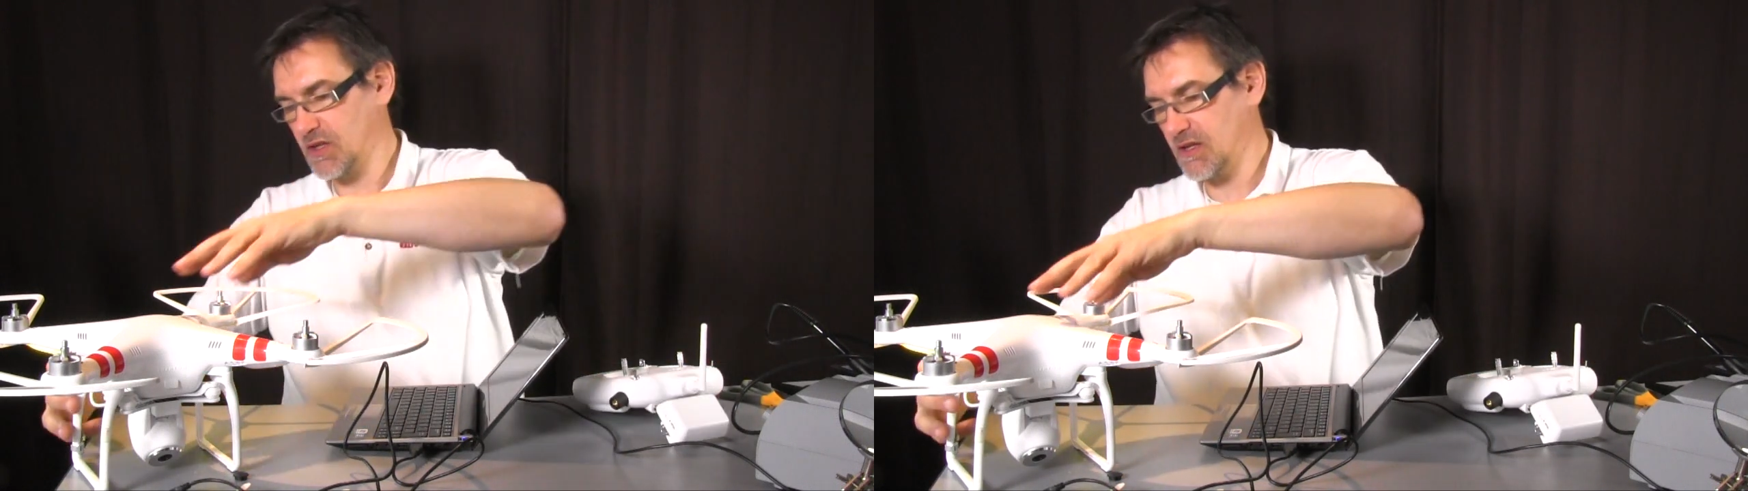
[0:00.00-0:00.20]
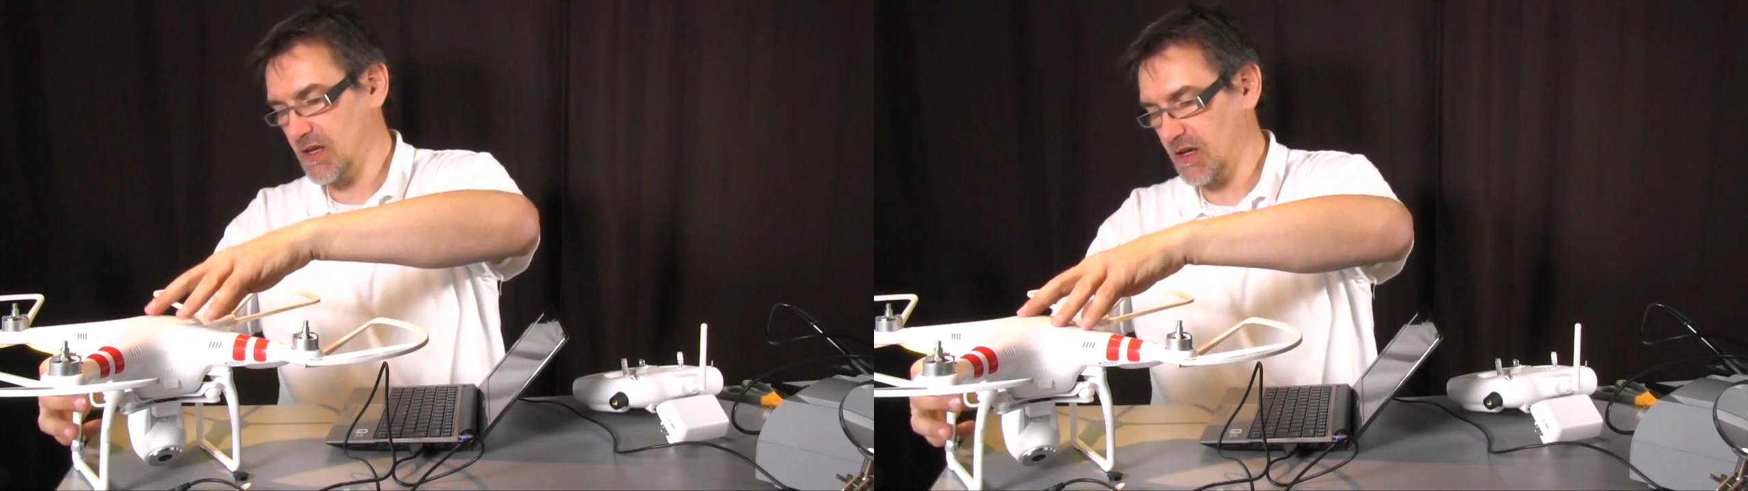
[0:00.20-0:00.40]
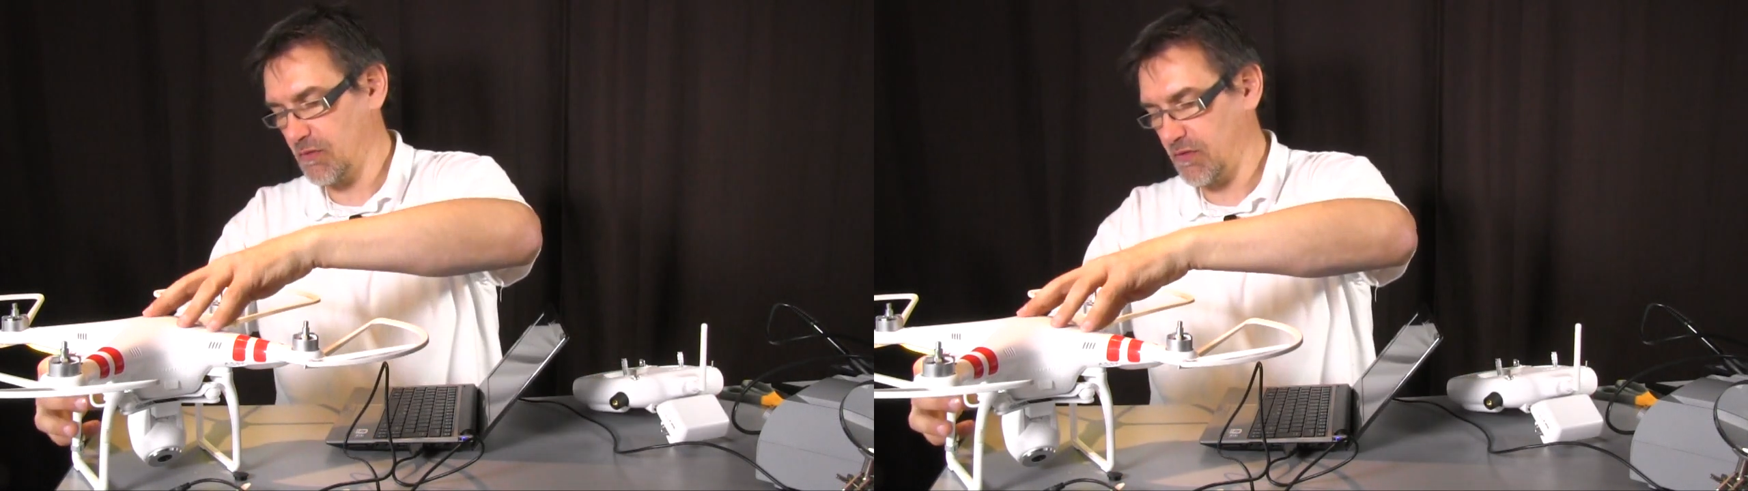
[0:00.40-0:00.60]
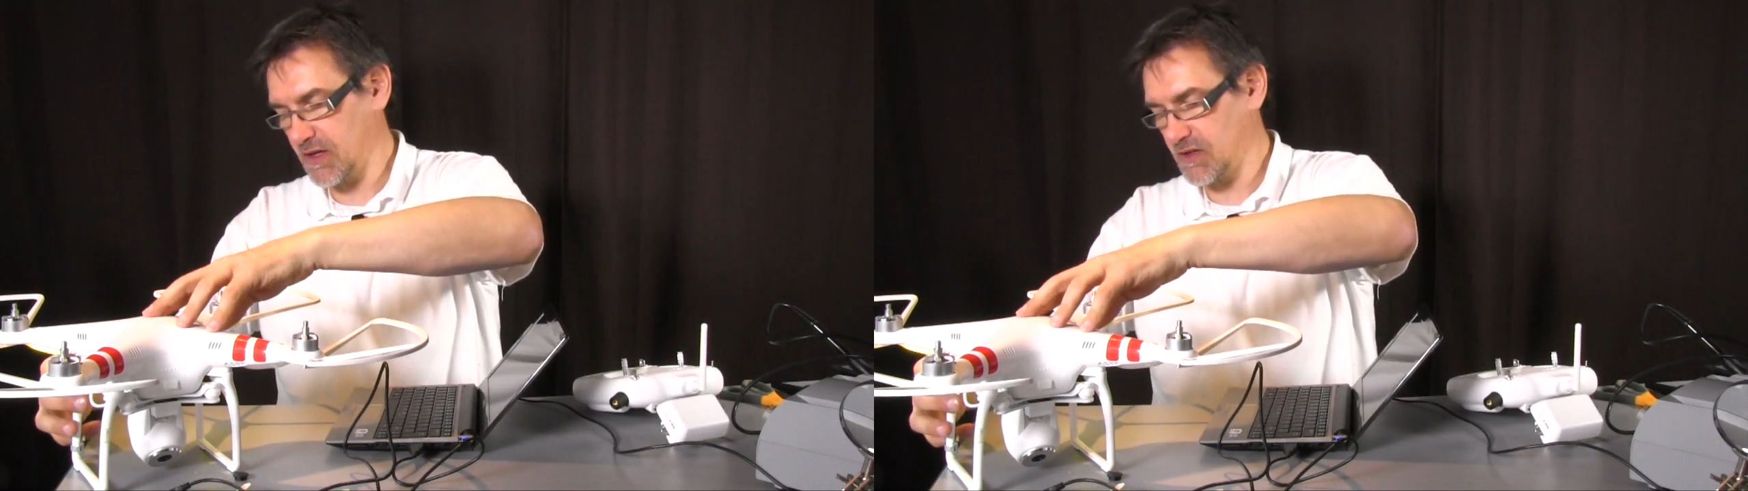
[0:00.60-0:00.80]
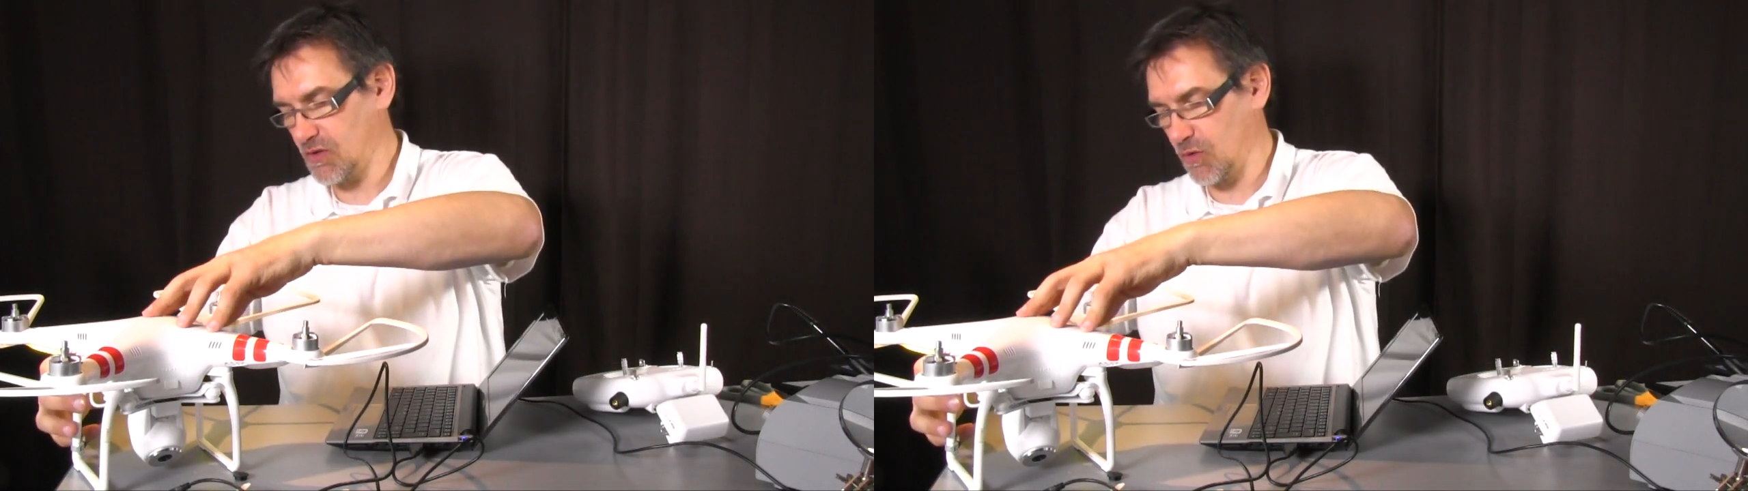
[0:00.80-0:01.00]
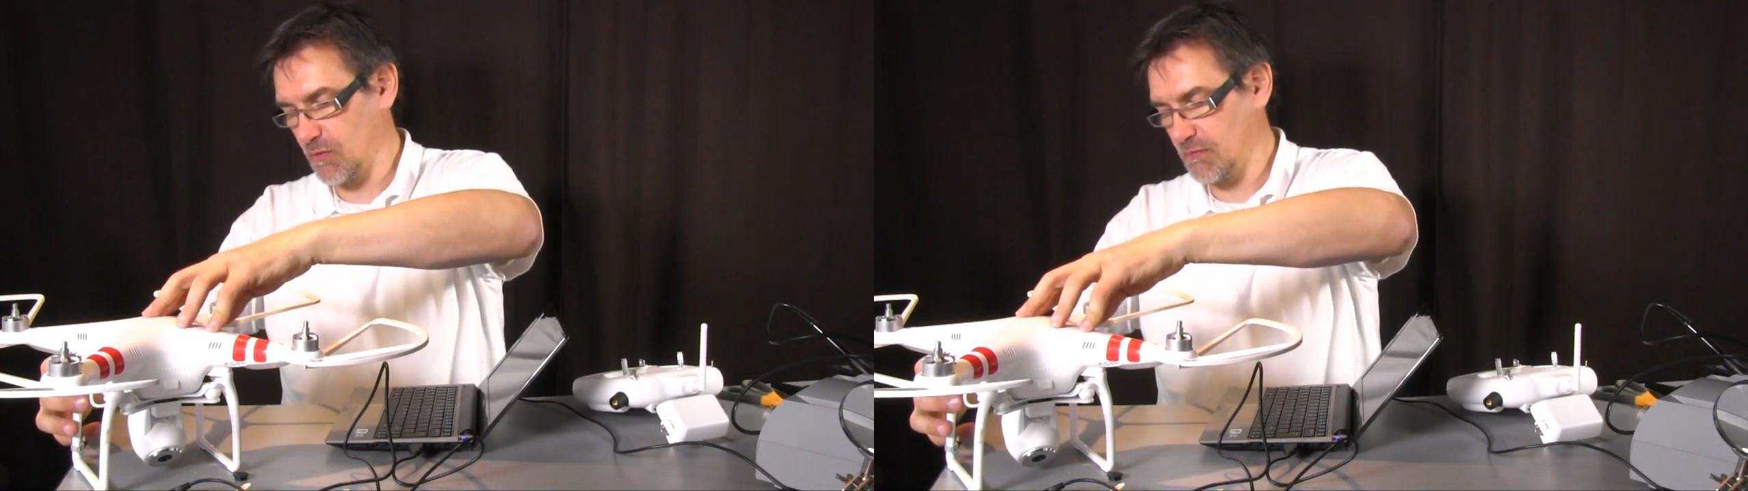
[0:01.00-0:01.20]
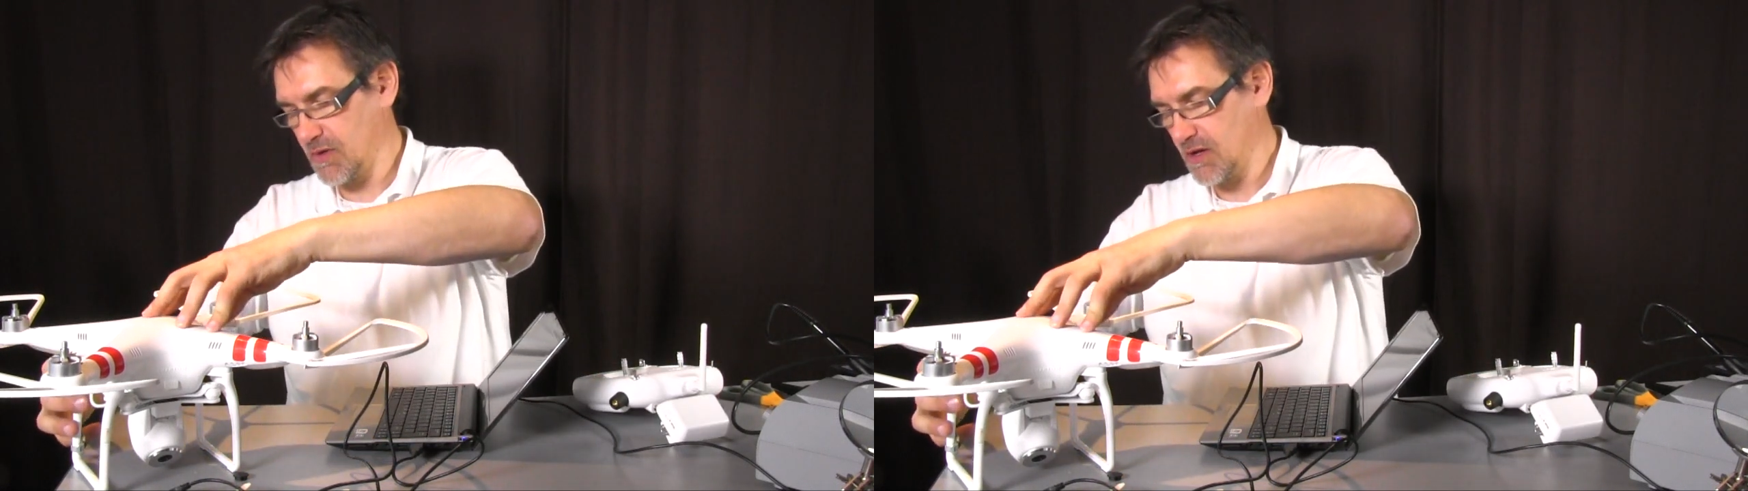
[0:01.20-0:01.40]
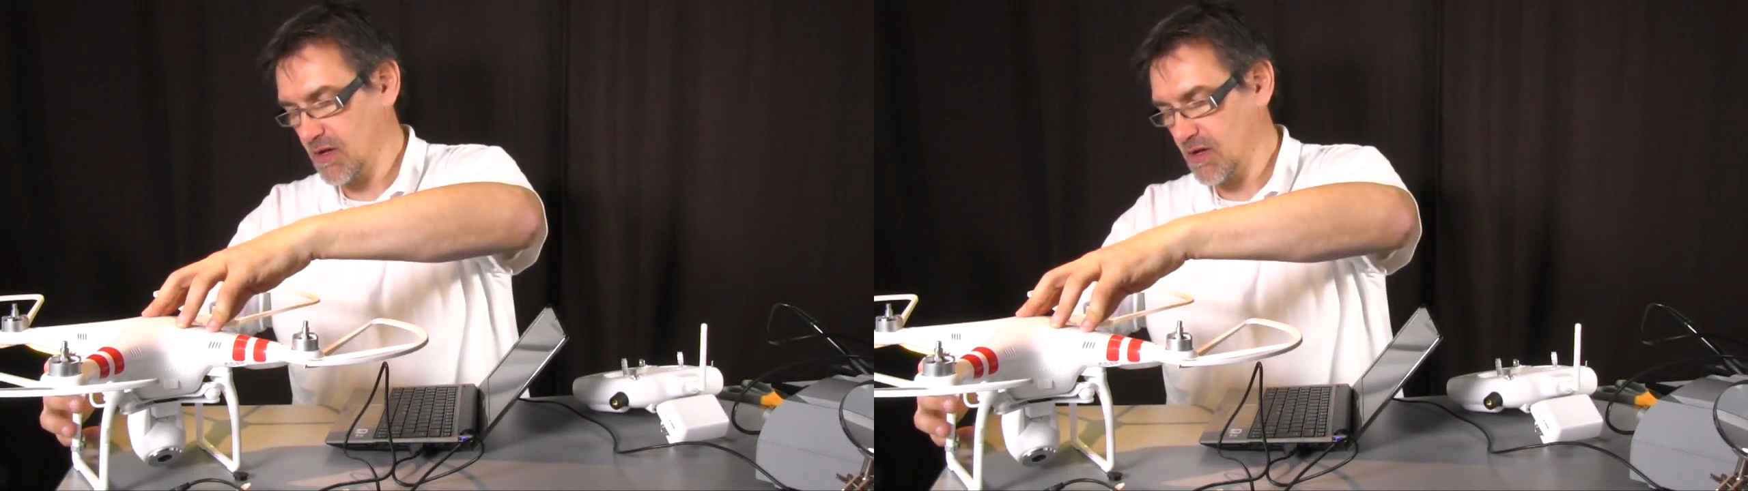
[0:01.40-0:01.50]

the Phantom